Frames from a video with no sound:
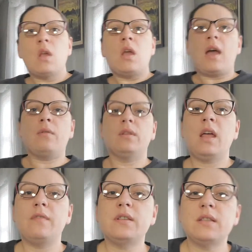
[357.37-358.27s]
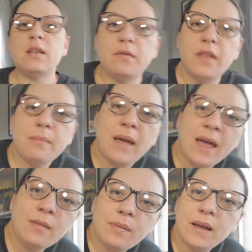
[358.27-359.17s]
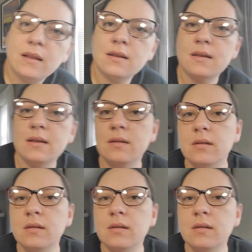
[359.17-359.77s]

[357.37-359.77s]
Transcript: I would love some of them head pins.